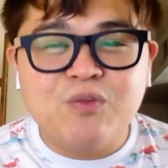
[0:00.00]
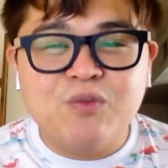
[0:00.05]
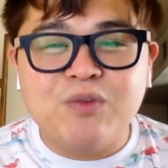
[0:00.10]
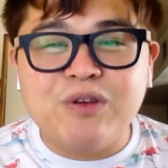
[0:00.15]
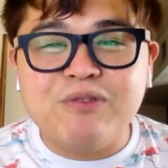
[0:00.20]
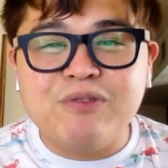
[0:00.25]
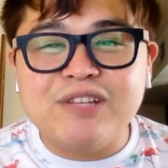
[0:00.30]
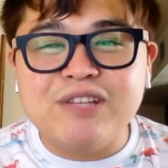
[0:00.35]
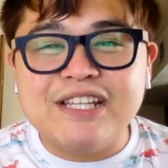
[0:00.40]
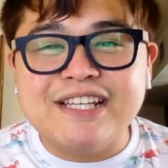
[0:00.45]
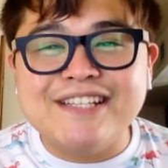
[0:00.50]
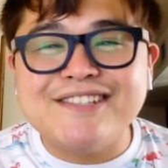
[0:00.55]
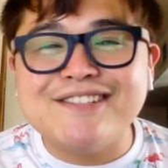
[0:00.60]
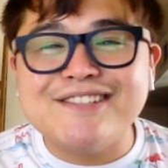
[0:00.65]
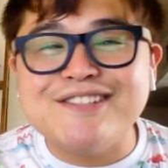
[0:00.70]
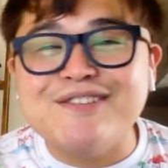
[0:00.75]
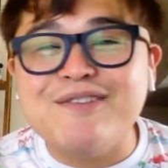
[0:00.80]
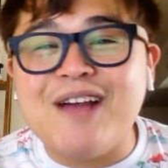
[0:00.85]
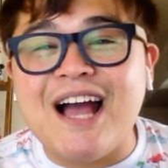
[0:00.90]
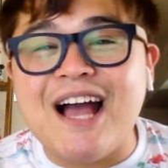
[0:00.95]
We release
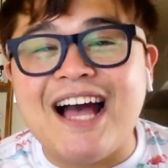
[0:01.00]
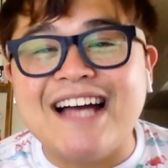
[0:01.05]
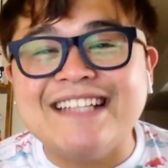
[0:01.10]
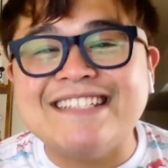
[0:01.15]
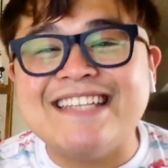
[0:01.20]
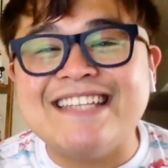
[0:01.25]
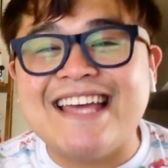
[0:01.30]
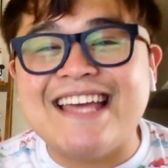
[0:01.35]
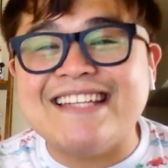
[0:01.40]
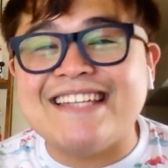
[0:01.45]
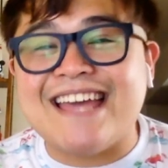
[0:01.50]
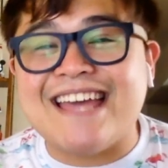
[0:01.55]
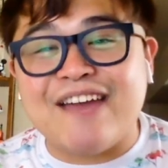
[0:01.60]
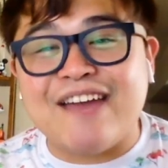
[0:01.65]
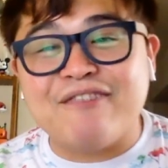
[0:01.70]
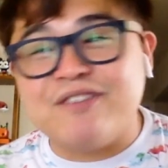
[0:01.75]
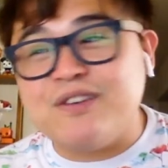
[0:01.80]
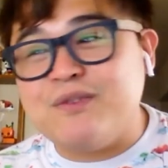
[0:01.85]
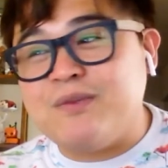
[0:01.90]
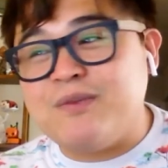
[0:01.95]
new content
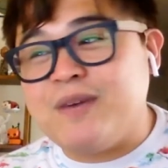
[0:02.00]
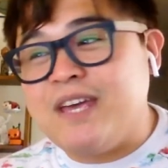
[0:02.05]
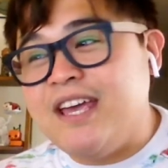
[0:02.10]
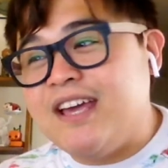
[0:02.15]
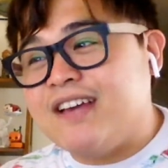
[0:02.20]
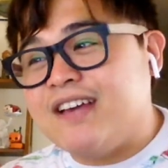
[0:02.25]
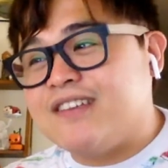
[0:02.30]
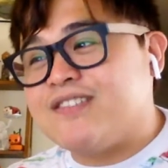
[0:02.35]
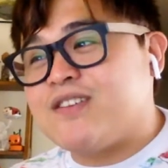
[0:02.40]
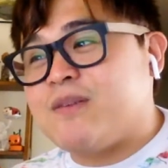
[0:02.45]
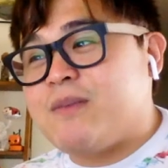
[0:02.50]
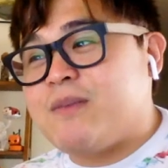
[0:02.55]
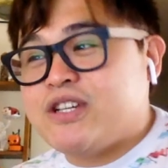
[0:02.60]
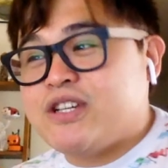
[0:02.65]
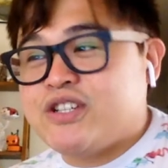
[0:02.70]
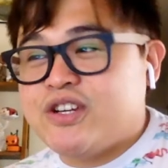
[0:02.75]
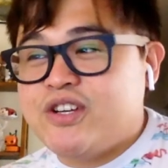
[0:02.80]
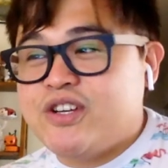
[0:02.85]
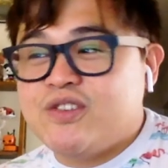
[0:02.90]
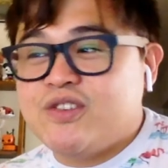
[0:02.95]
every week, so make
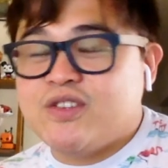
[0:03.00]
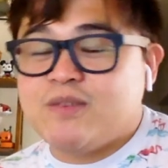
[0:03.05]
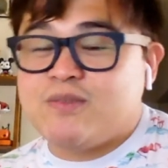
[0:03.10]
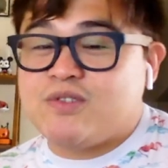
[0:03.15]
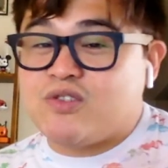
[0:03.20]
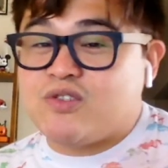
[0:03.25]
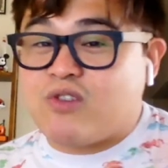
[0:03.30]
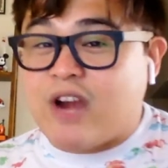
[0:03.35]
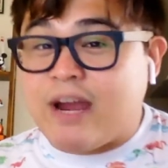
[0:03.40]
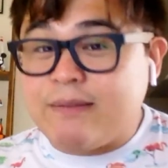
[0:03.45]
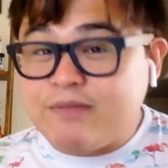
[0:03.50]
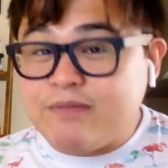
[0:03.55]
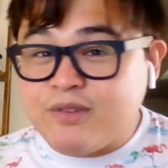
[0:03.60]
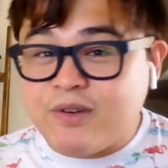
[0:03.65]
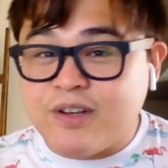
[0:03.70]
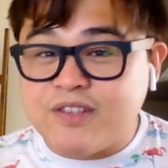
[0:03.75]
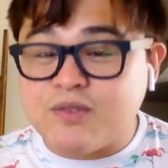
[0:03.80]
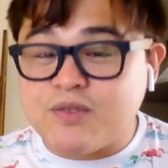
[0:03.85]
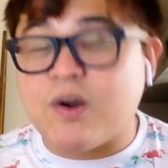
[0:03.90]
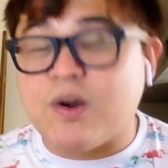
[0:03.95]
sure you subscribe
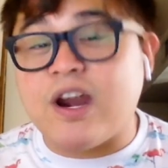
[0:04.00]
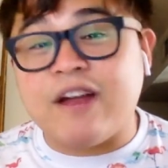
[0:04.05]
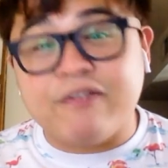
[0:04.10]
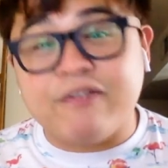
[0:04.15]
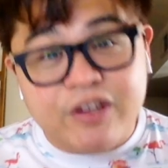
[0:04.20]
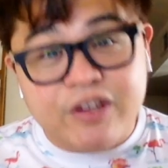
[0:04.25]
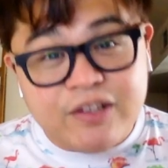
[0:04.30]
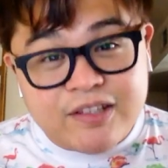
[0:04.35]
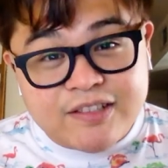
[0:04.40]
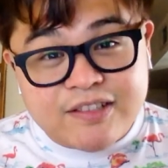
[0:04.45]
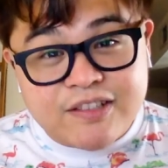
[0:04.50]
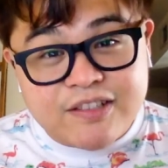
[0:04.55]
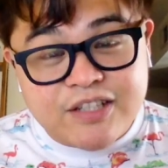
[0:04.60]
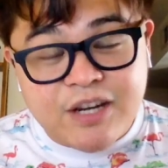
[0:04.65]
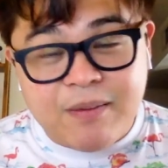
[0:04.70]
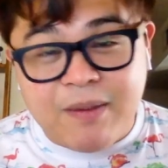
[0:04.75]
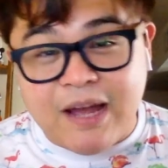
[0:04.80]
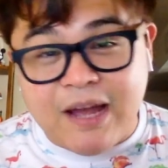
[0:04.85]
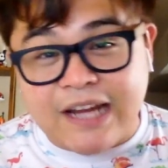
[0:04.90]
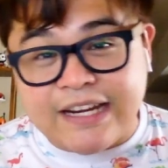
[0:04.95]
to us wherever you listen to
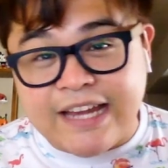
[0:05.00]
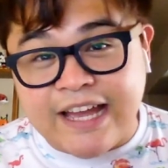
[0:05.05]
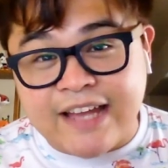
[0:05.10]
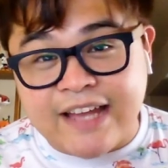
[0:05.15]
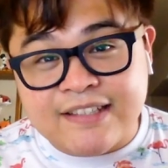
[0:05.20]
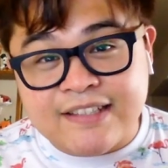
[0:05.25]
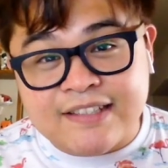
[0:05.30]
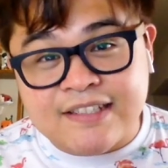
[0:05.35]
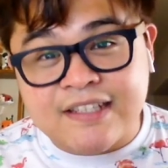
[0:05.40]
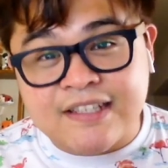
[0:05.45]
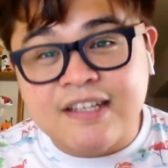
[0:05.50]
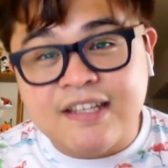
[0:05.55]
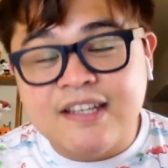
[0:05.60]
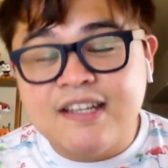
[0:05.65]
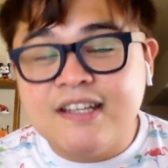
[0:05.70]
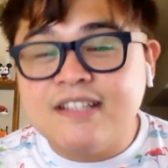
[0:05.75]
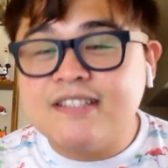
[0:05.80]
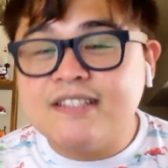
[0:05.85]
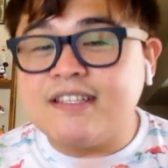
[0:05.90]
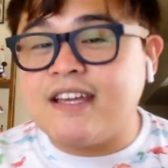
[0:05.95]
your podcast
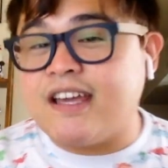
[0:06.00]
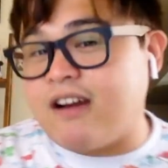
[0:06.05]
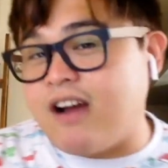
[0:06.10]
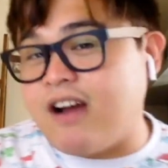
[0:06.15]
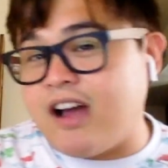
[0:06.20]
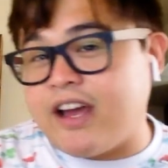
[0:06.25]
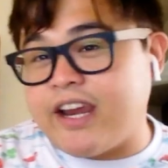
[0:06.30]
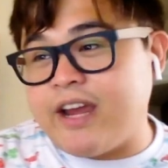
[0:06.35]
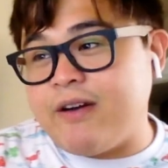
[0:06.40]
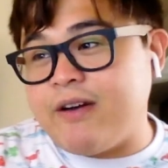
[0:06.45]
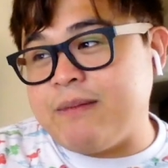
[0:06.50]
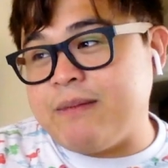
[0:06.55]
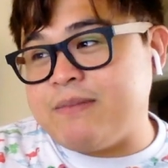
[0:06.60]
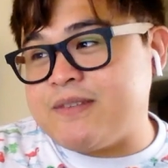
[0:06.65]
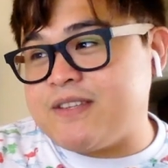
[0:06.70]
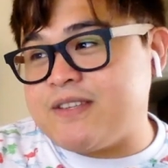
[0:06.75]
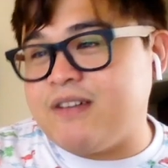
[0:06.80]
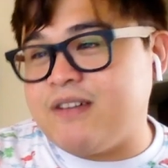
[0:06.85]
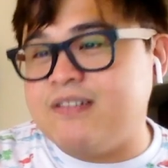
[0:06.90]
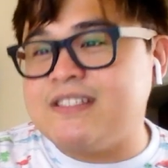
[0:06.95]
to get our audio
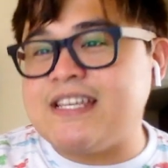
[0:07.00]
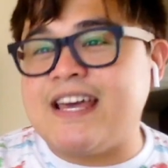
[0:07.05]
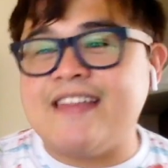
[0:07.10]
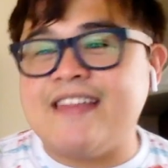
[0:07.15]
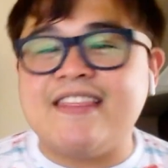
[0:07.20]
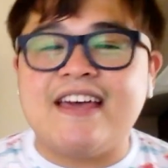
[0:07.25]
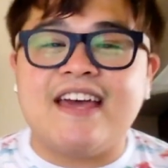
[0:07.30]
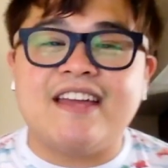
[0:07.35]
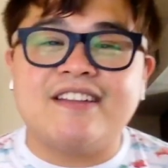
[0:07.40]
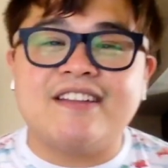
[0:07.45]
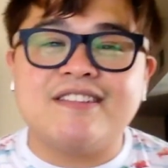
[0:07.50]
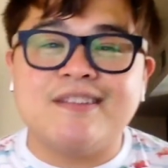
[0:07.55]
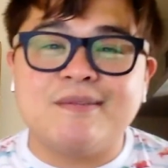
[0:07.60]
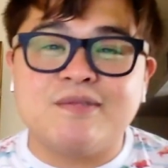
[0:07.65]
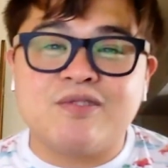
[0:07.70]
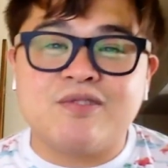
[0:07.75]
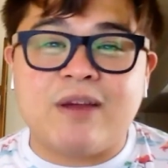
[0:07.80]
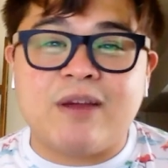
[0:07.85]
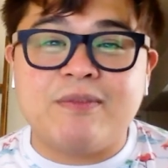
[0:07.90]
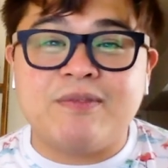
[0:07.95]
episodes, and then
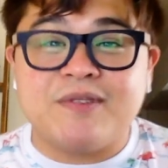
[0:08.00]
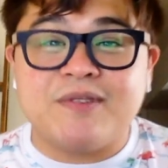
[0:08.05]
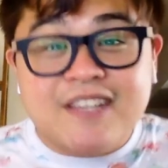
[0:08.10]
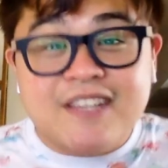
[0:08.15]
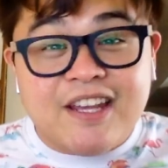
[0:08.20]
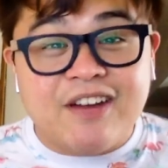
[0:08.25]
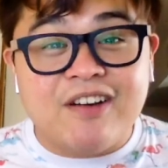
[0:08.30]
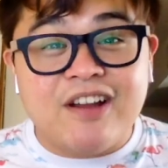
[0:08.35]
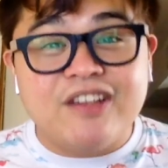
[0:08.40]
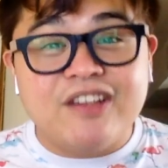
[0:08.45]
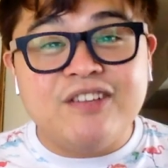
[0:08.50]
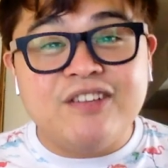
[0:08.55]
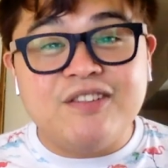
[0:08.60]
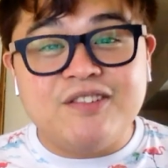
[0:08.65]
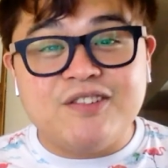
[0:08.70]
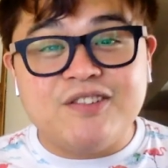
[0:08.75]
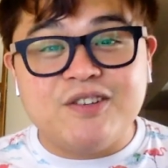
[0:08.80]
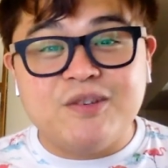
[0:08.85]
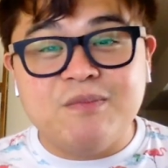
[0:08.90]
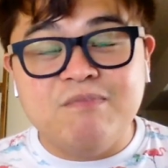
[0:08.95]
subscribe to us here on
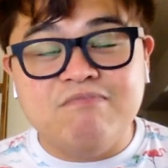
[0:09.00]
YouTube